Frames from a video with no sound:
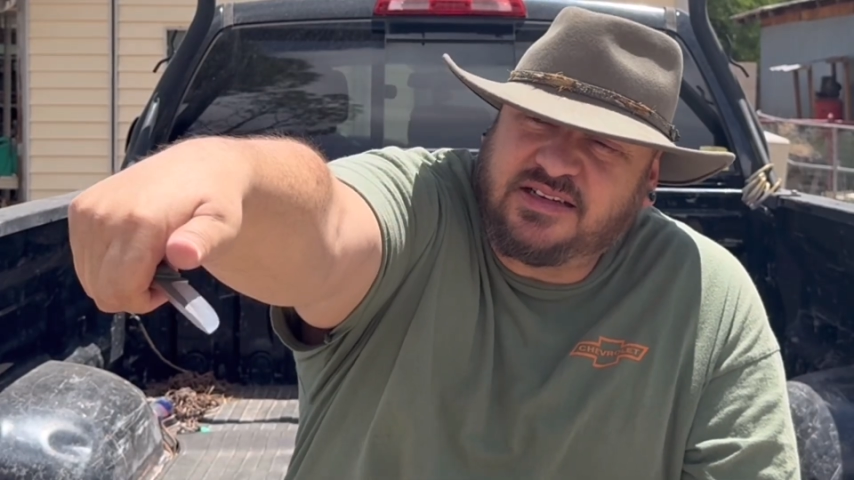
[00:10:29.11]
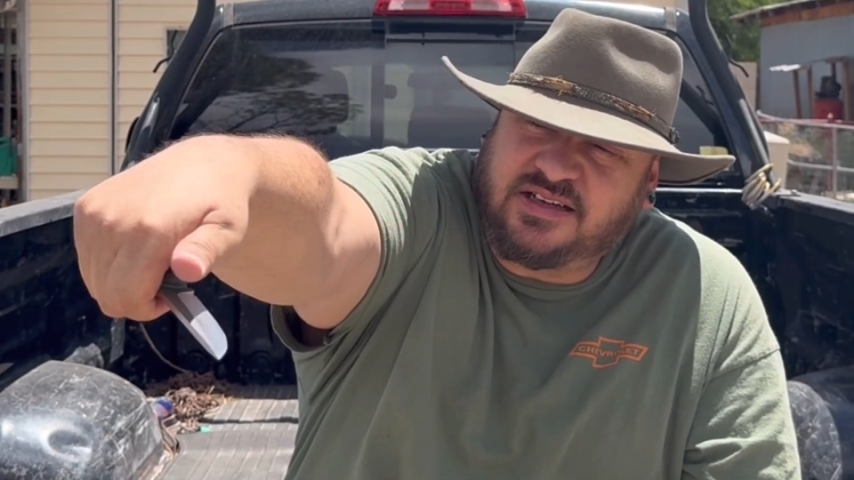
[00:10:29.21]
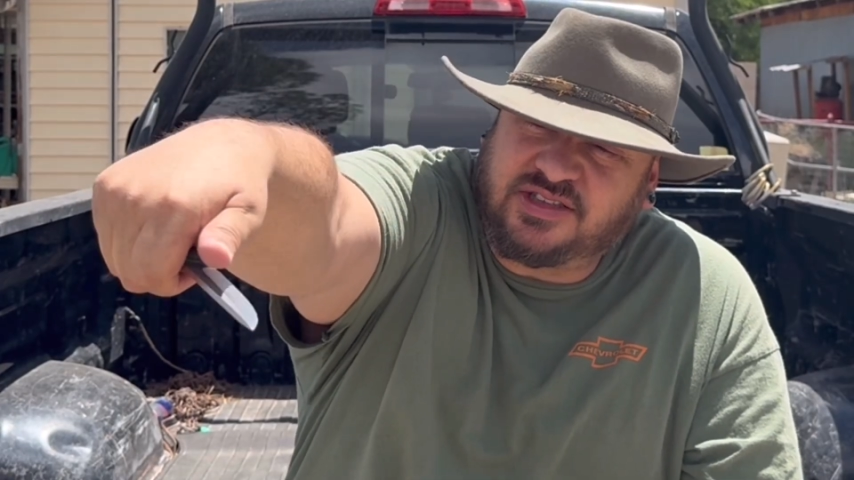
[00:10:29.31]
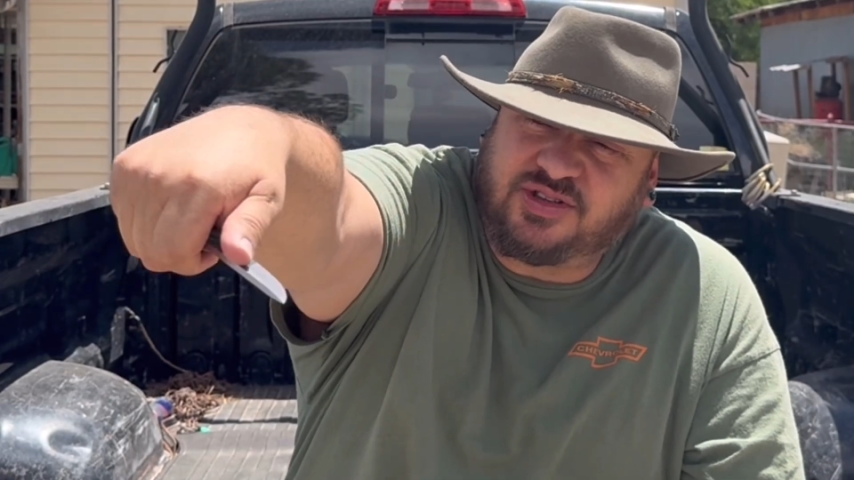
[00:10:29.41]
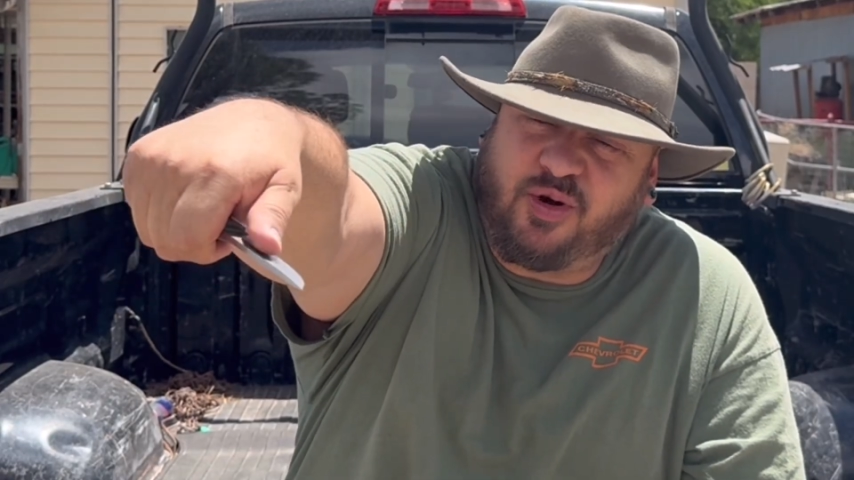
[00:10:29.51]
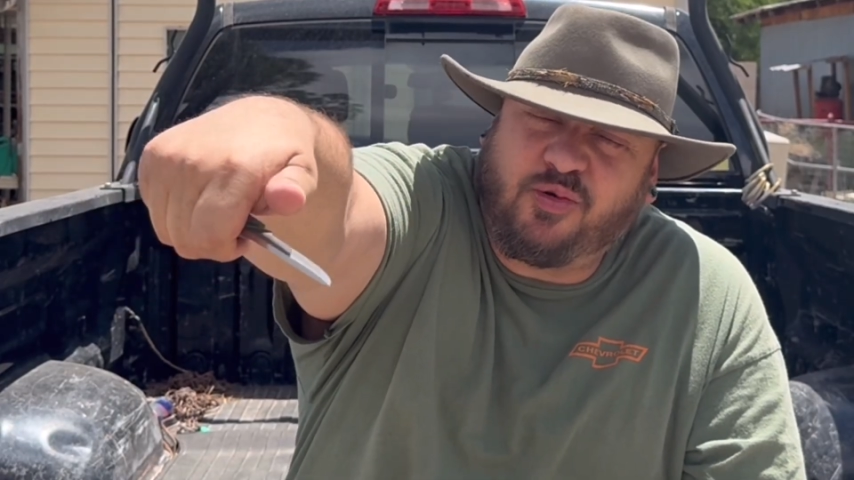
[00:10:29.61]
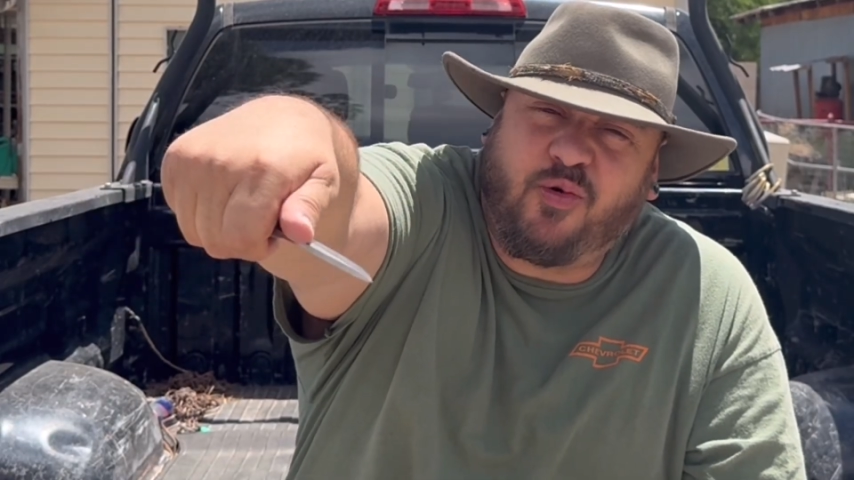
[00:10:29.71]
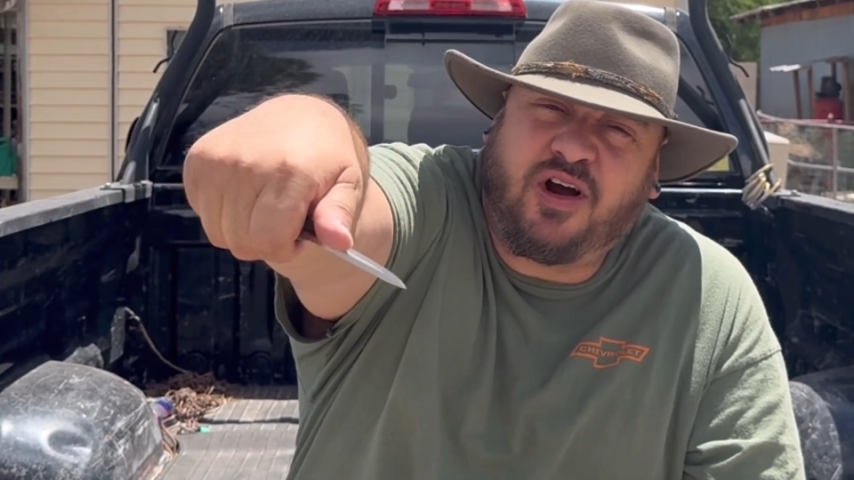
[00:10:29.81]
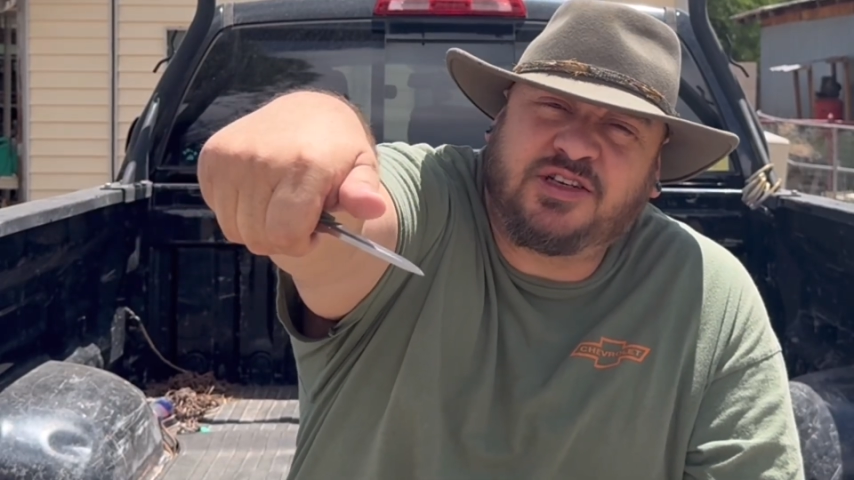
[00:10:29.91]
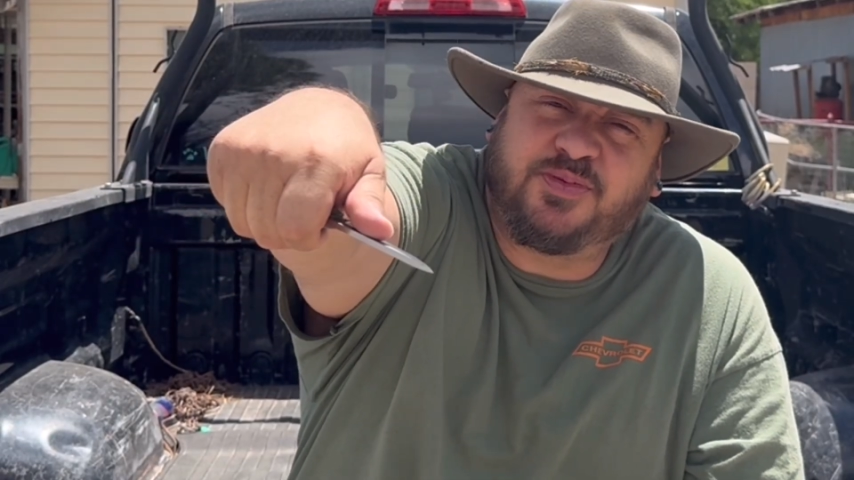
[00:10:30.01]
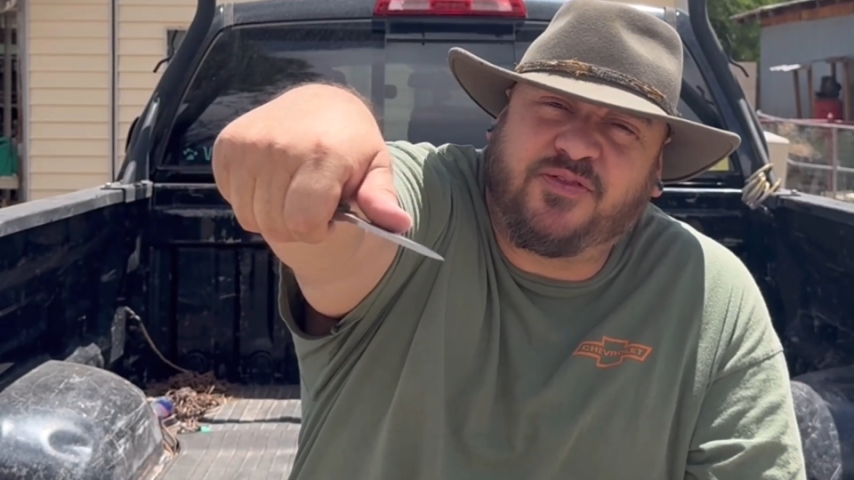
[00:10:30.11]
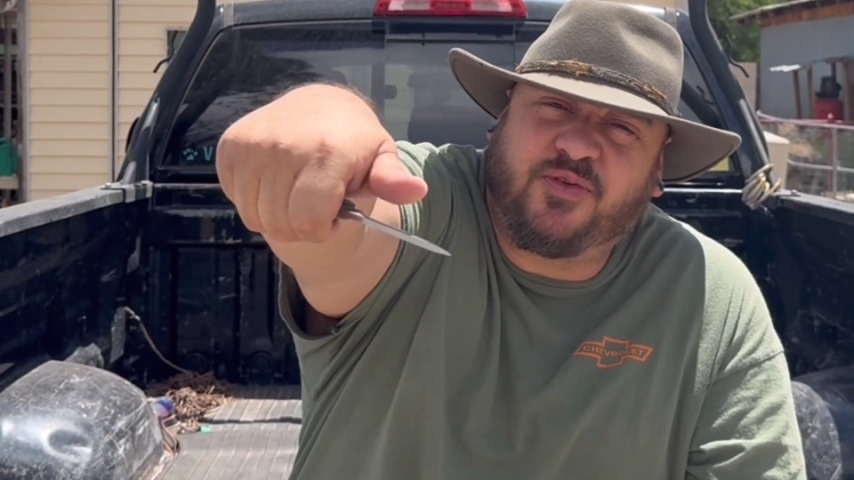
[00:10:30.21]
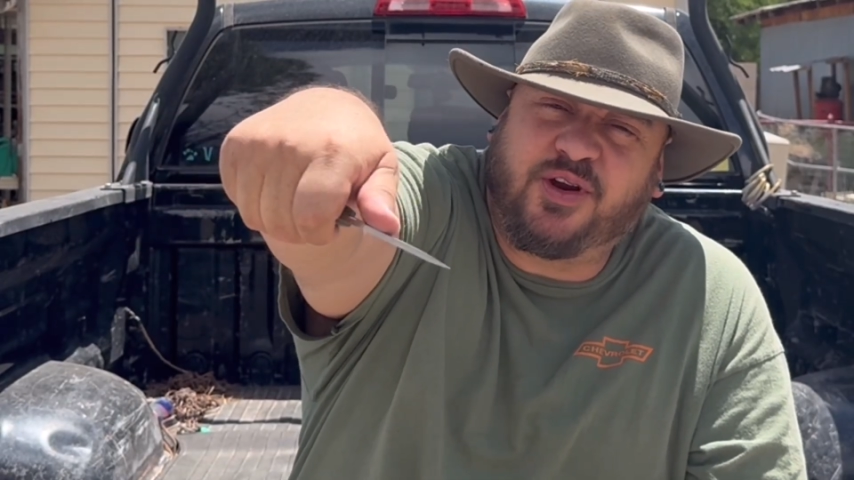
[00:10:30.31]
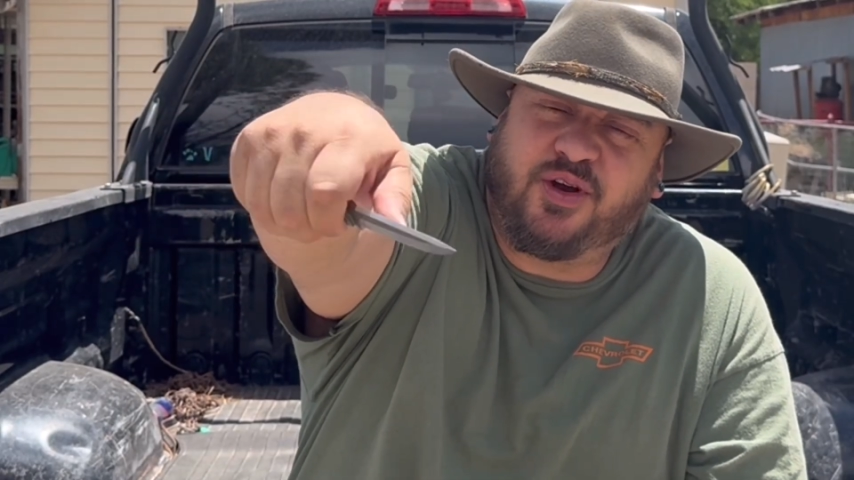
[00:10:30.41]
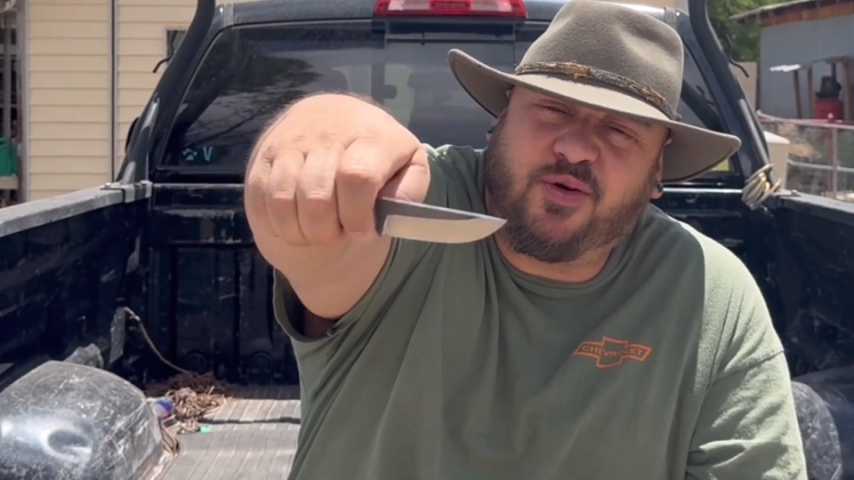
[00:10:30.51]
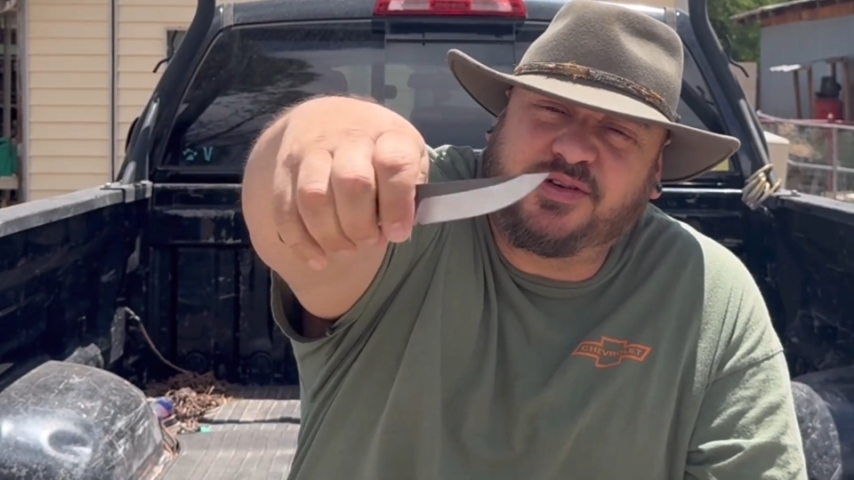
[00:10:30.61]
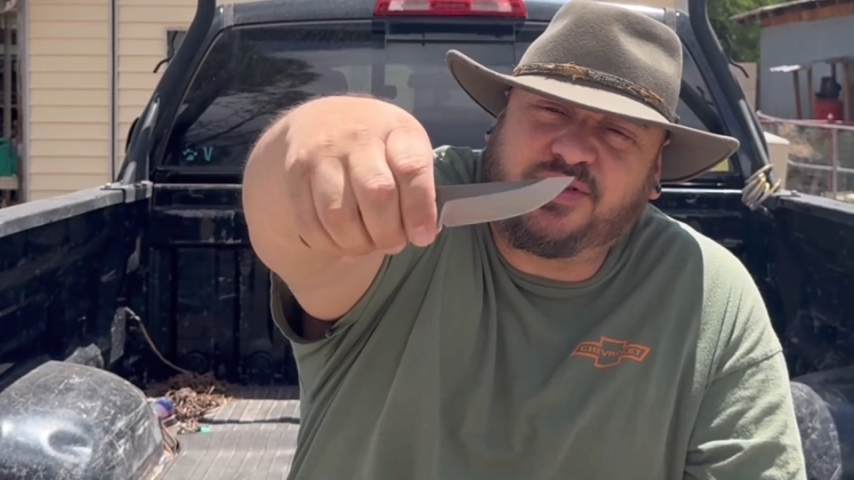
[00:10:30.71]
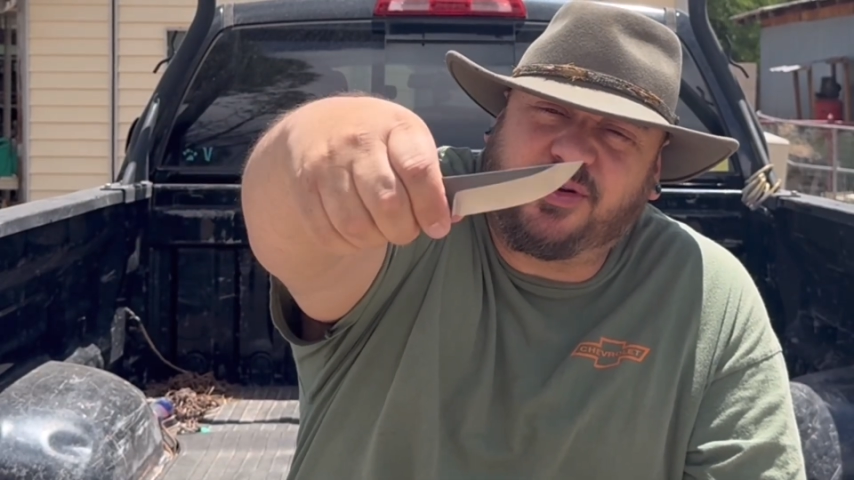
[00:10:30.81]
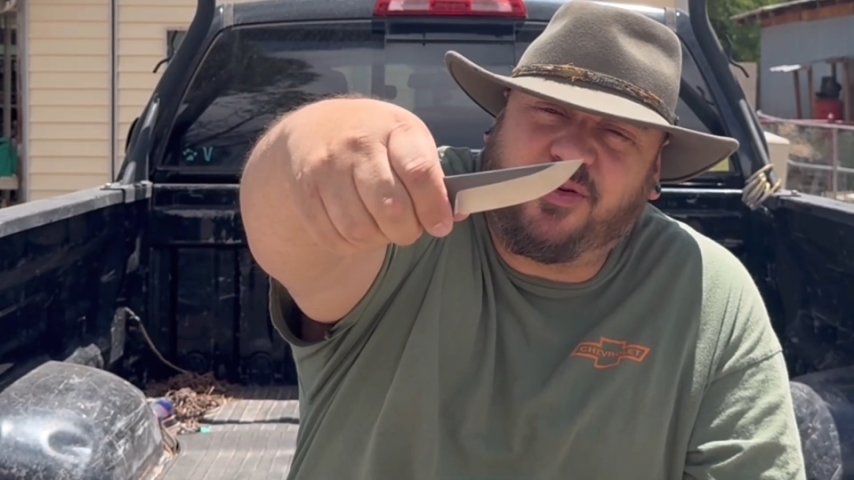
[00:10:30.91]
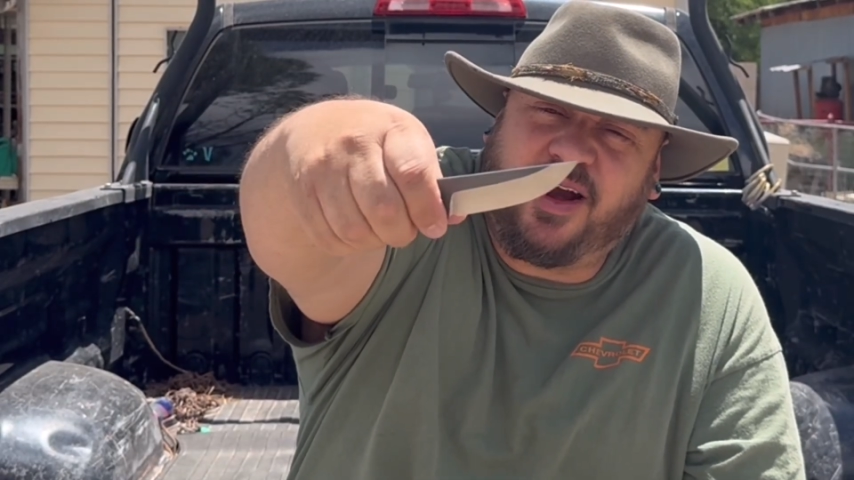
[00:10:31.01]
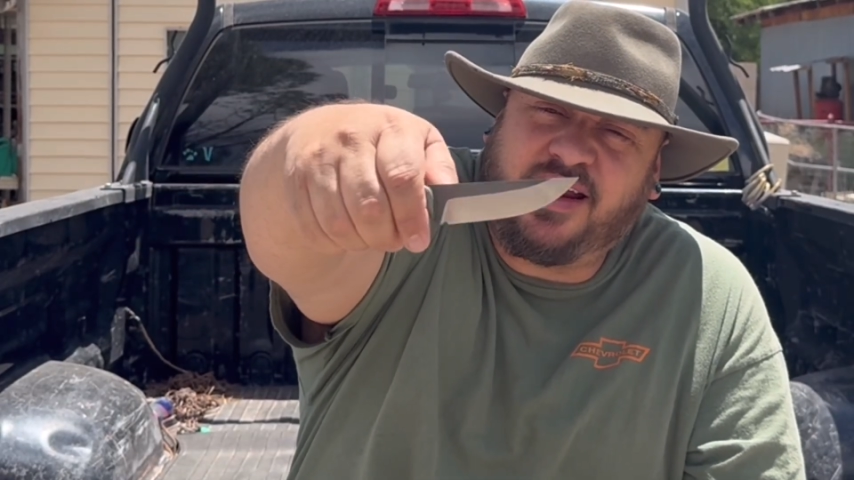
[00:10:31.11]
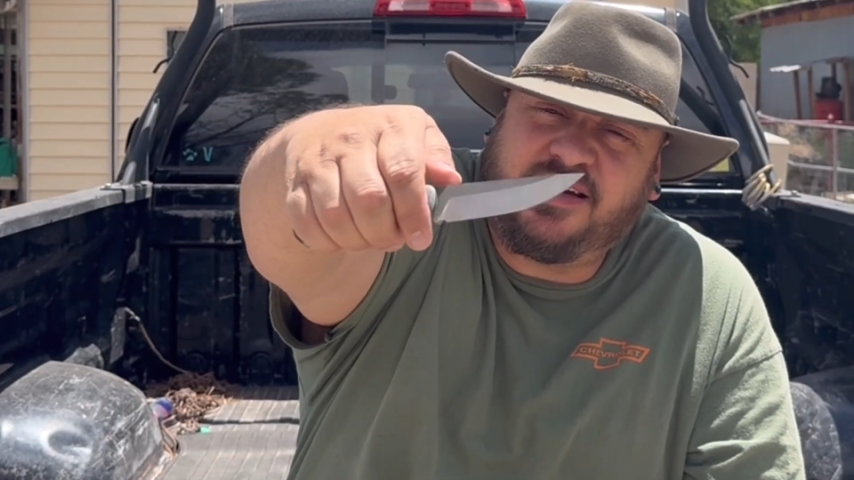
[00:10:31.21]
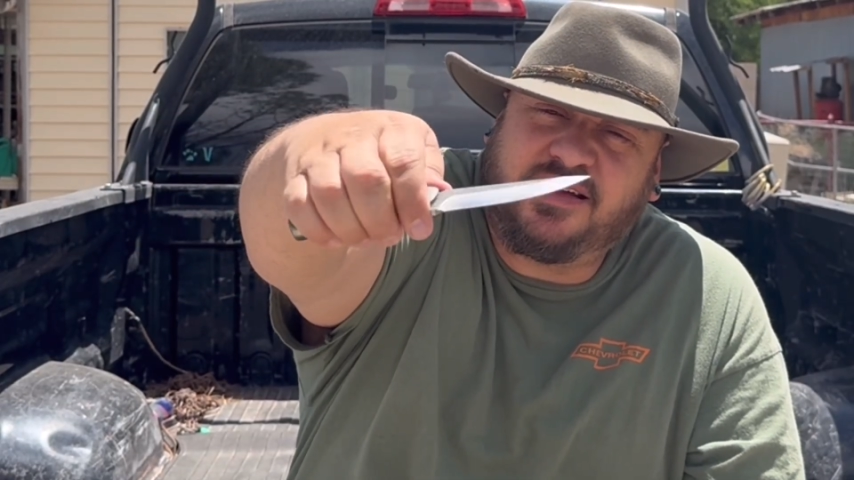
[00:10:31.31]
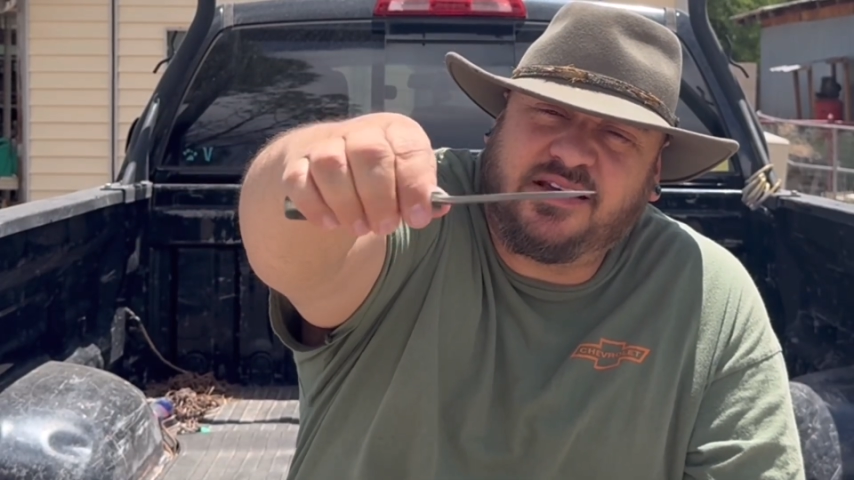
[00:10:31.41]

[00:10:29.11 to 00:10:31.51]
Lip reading: Stone wash before you go into the grind,